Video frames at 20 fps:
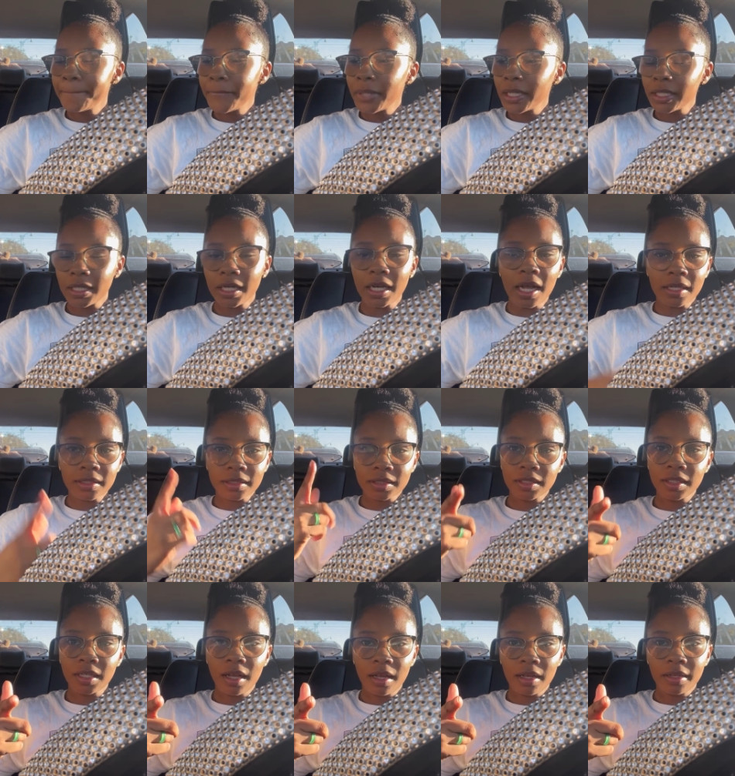But yeah, I'll
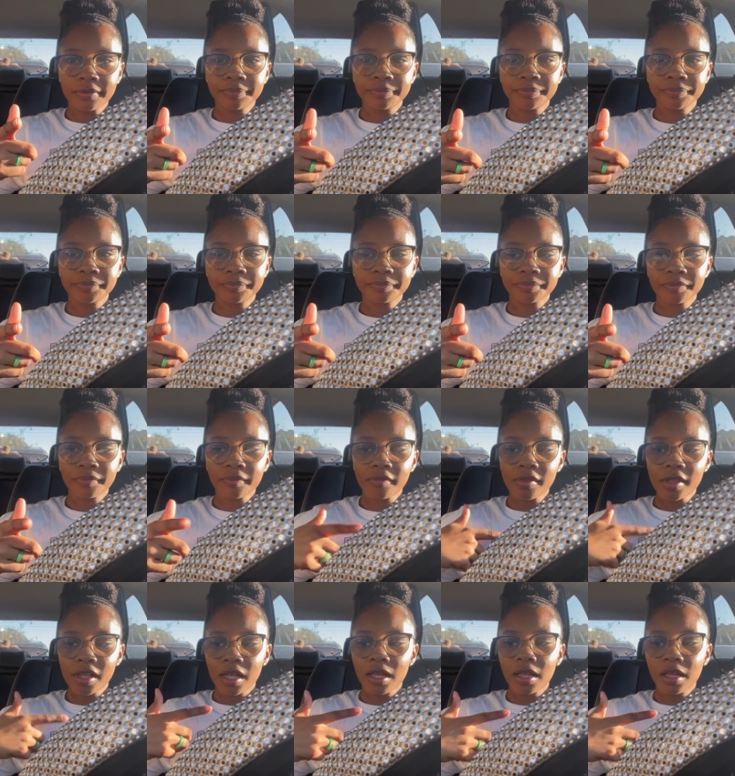see y'all.
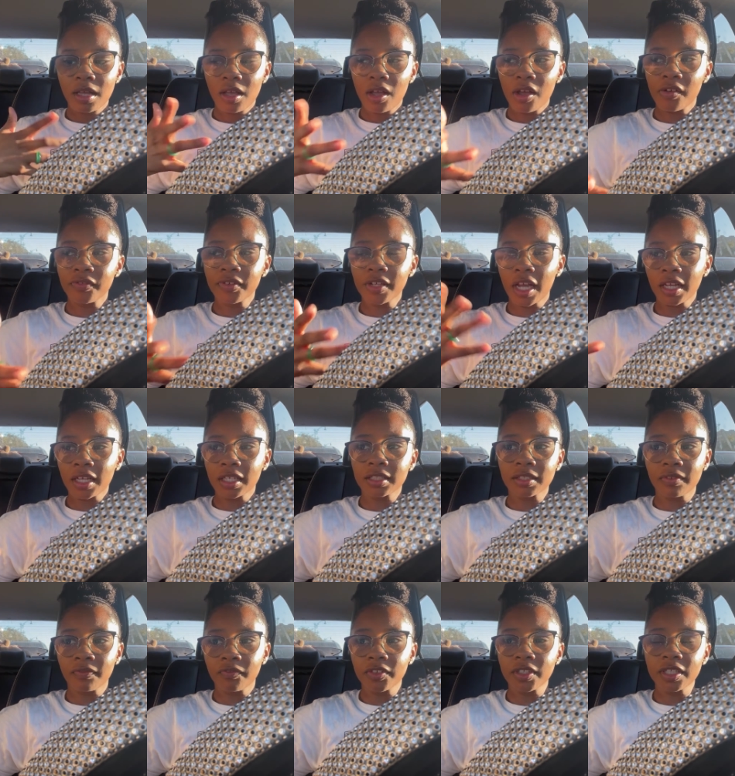Hopefully I get
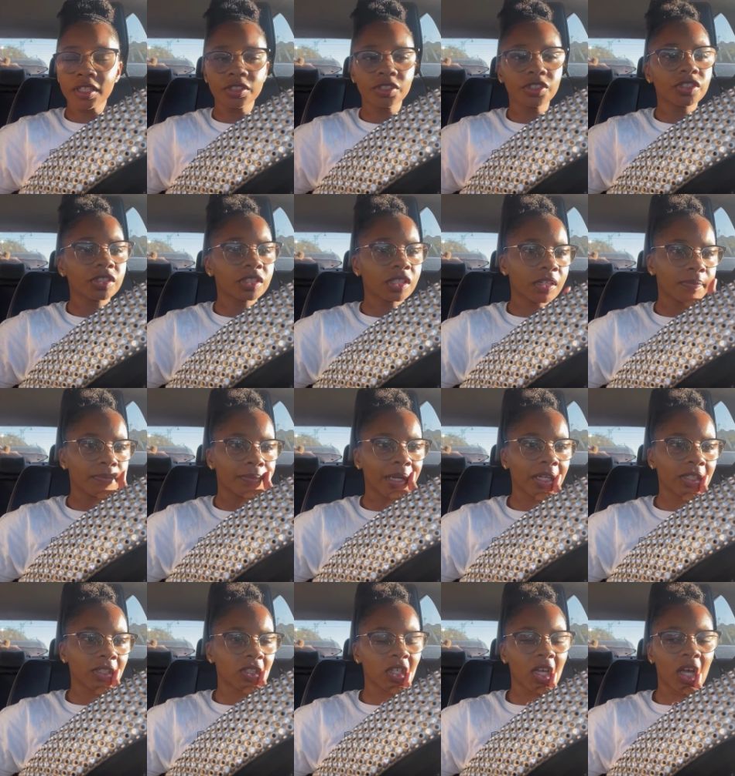some footage, but
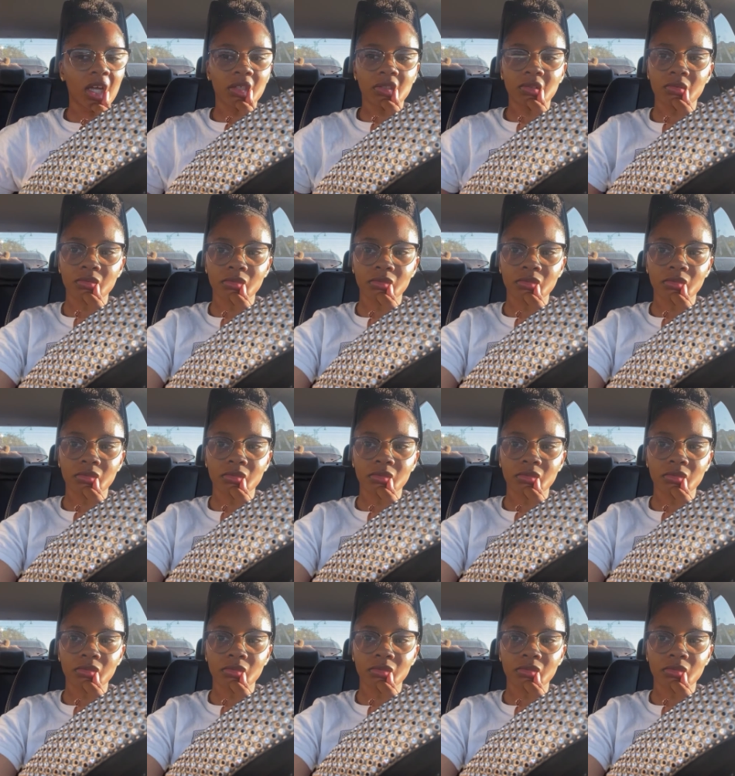I'll see y'all